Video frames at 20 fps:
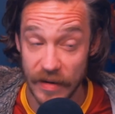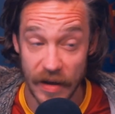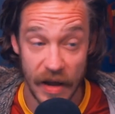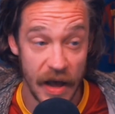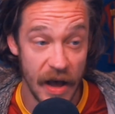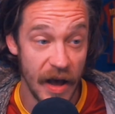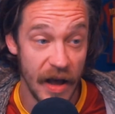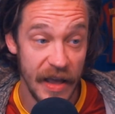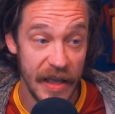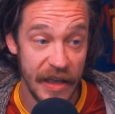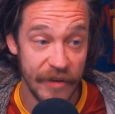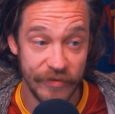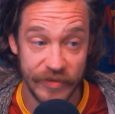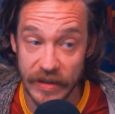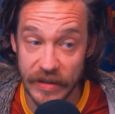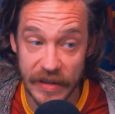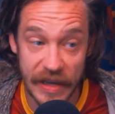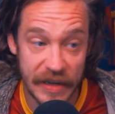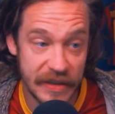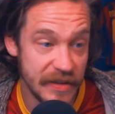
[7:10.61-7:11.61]
If
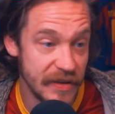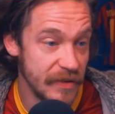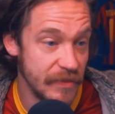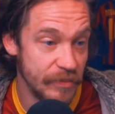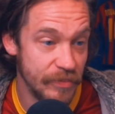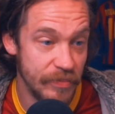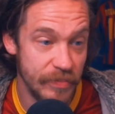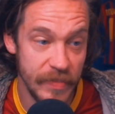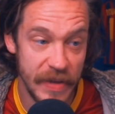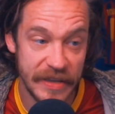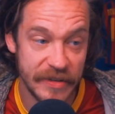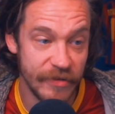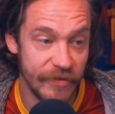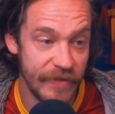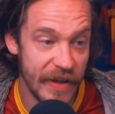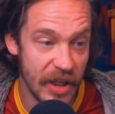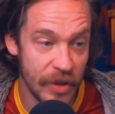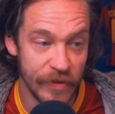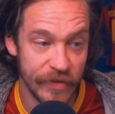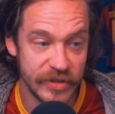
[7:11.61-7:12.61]
De Ligt is
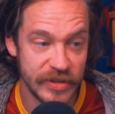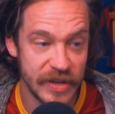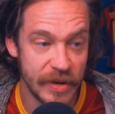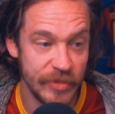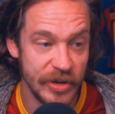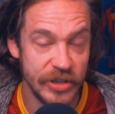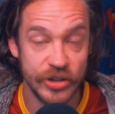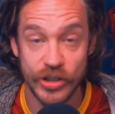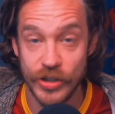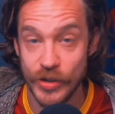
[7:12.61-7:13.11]
available for some reason,